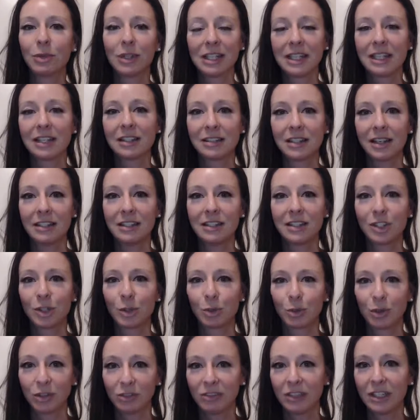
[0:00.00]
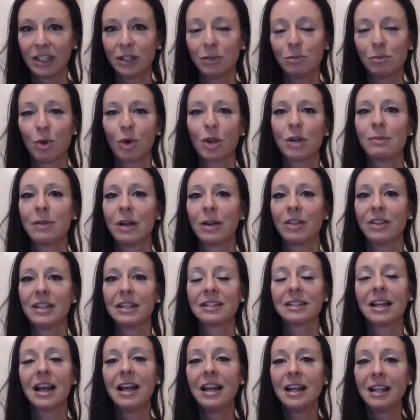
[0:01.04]
really excited to reveal more about
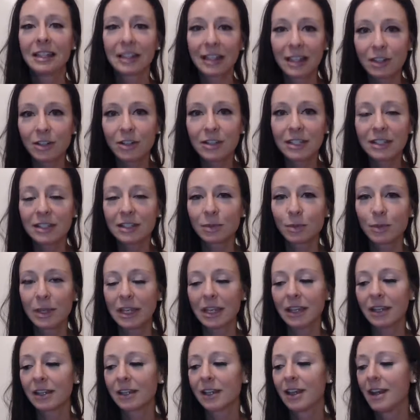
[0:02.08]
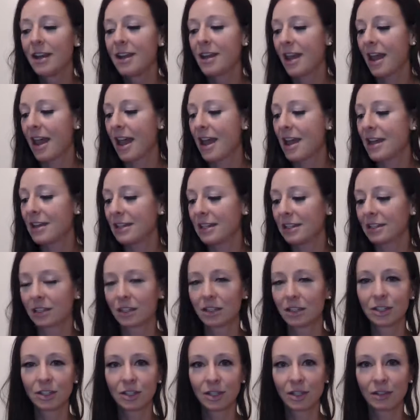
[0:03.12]
this later this week. And it's
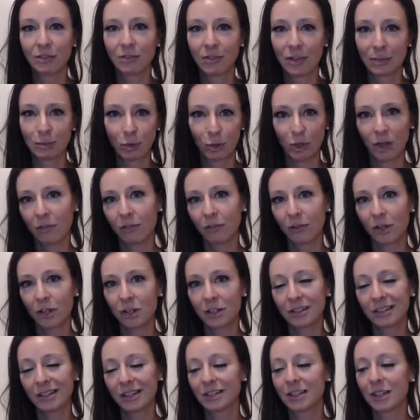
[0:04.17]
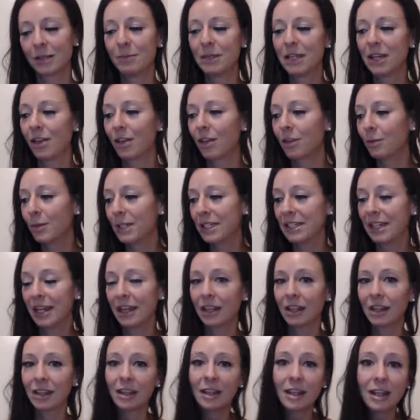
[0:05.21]
going to start February 1st. It's going to be a
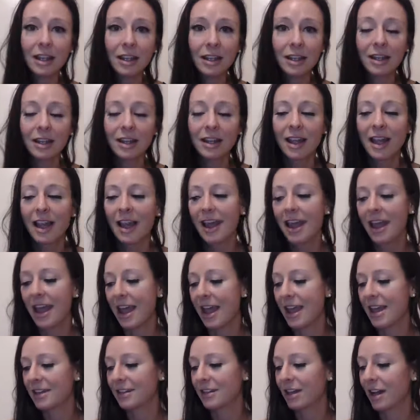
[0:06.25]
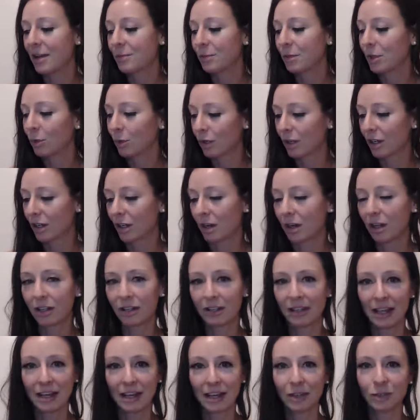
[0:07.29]
3-day thing. And I'm going to work all
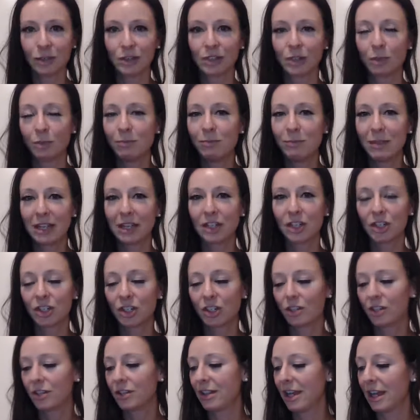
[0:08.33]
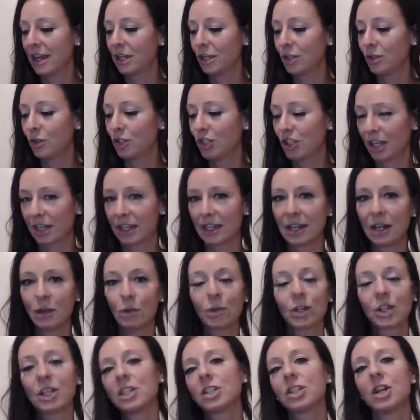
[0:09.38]
of that out. So make sure that you check it out.
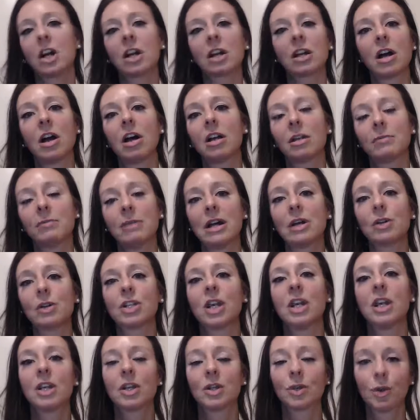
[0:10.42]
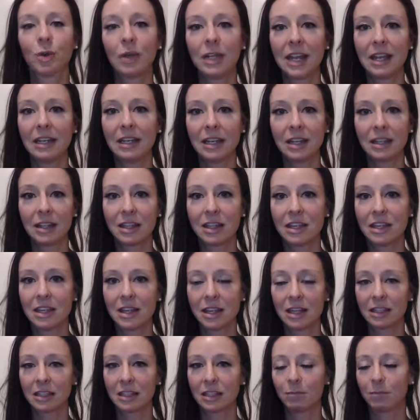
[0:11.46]
We're going to talk all about creating
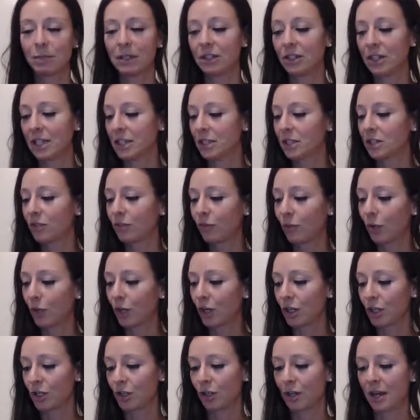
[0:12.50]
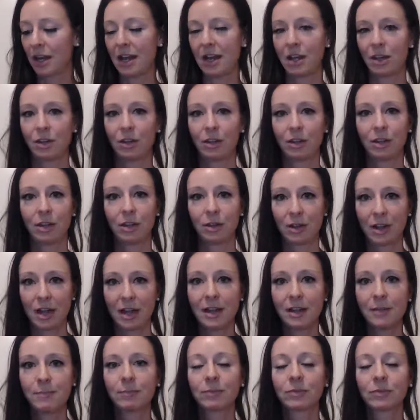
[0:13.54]
the experience for your health.
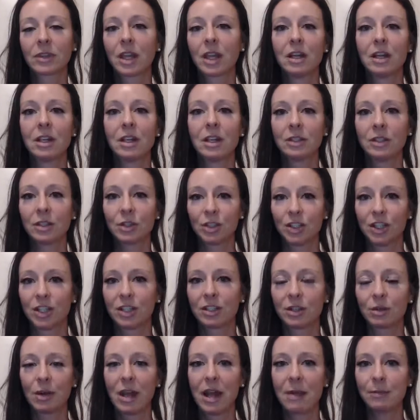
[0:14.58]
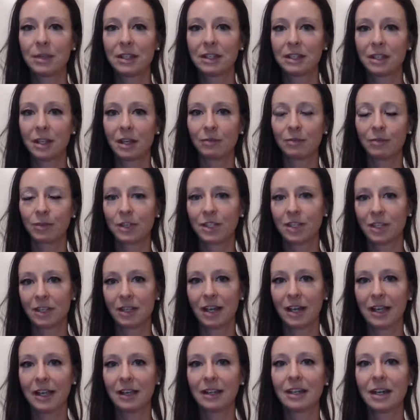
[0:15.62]
Okay. So just to wrap this up for
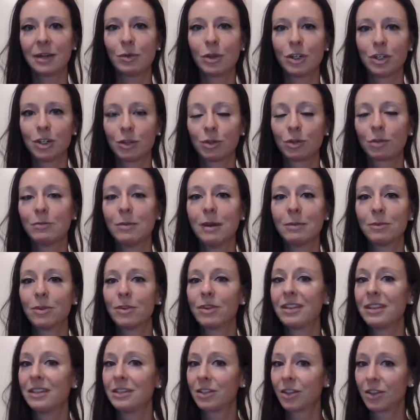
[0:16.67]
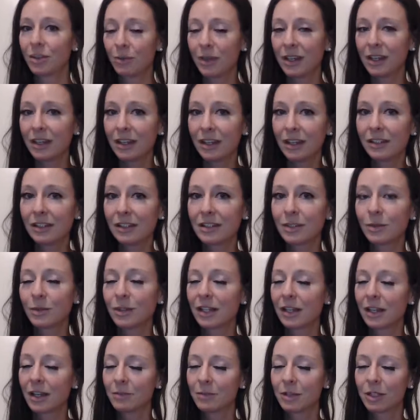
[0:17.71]
tonight, I want you to remember these 3 things when
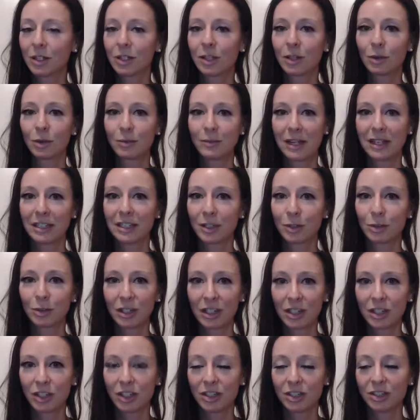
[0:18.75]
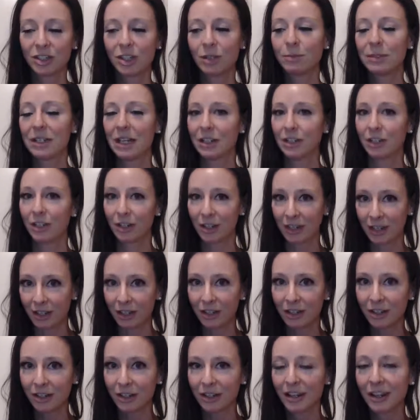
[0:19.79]
it comes to your romantic relationships and your
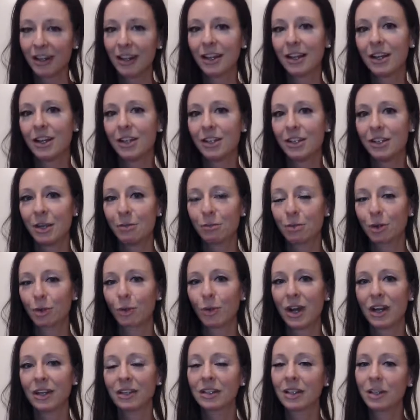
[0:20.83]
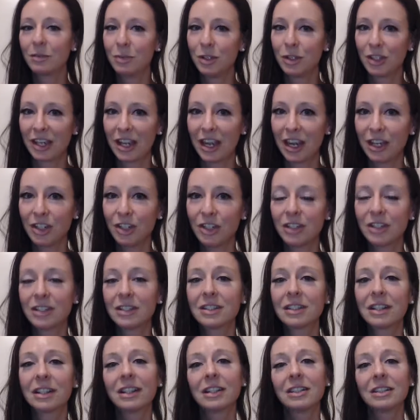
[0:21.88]
health. Number 1,
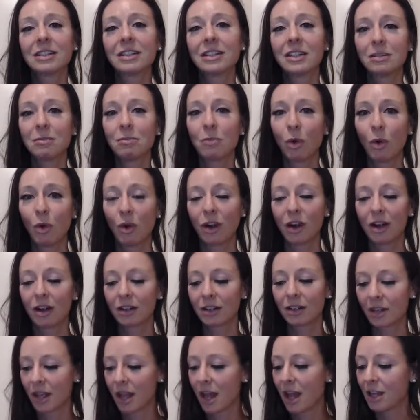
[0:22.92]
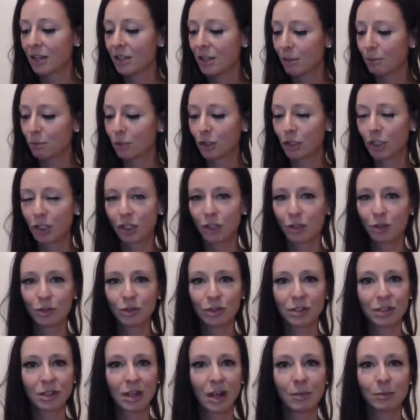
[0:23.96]
communications, listen more. Number
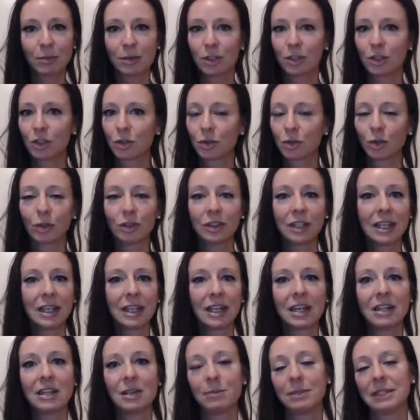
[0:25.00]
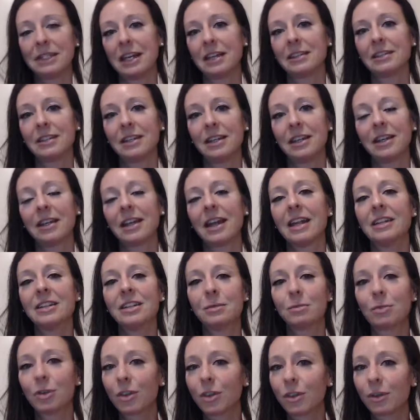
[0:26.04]
2, stop controlling and obsessing. And
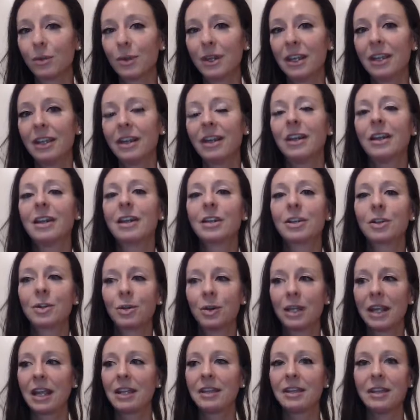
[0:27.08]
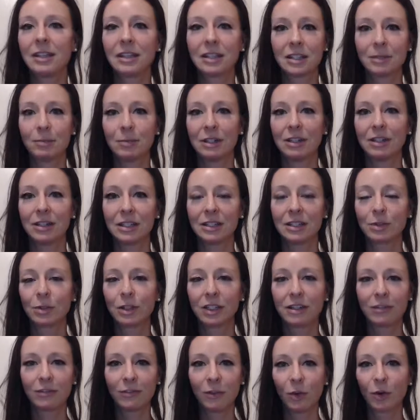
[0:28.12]
number 3, create the experience.
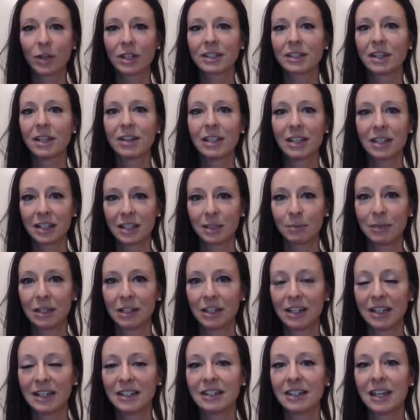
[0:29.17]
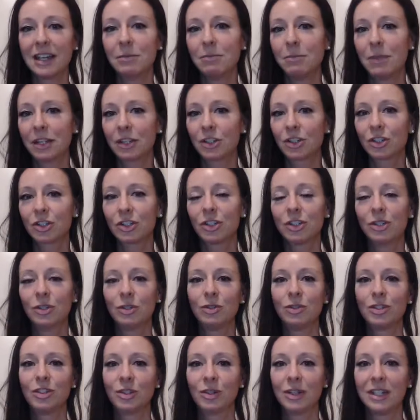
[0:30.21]
Really focus on the experience and make sure
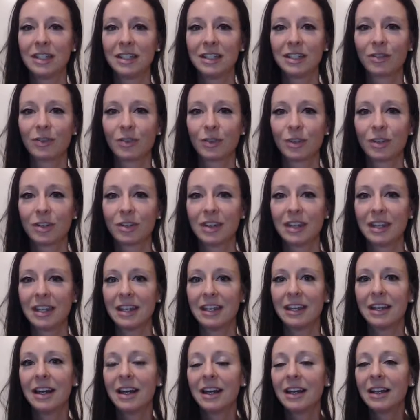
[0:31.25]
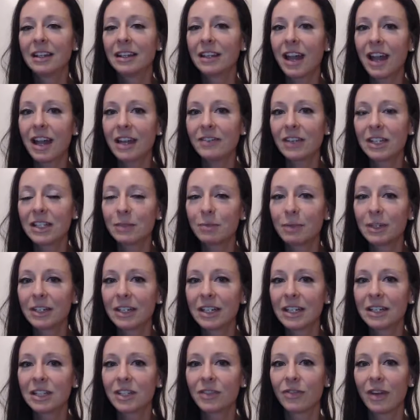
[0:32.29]
to join us for the live
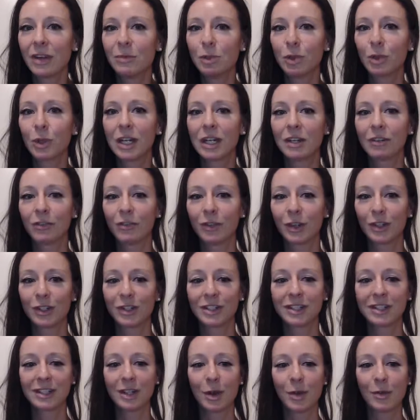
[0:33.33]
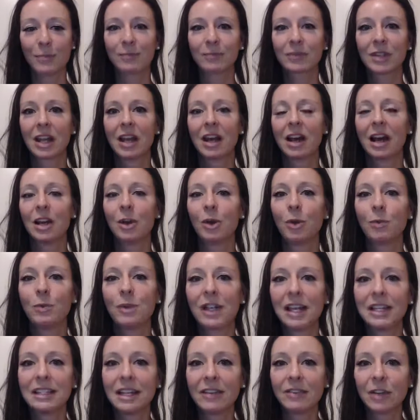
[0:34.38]
experience February 1st. So I hope
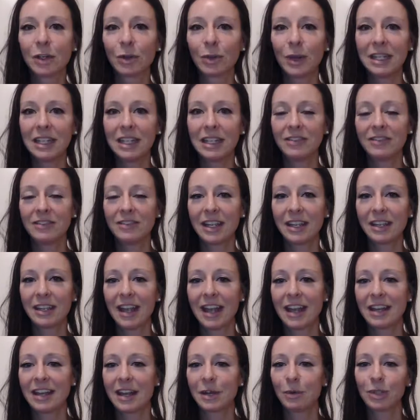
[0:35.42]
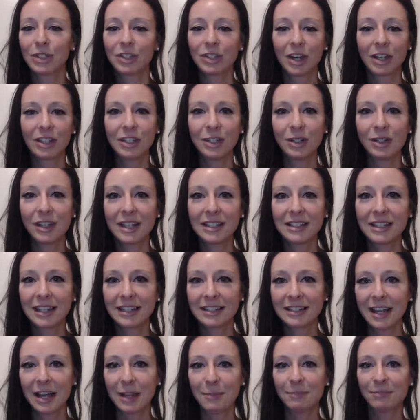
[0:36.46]
you guys have a great evening, and I will talk to you guys
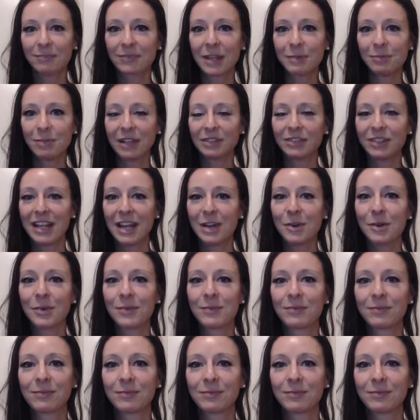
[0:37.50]
next time. Bye for now.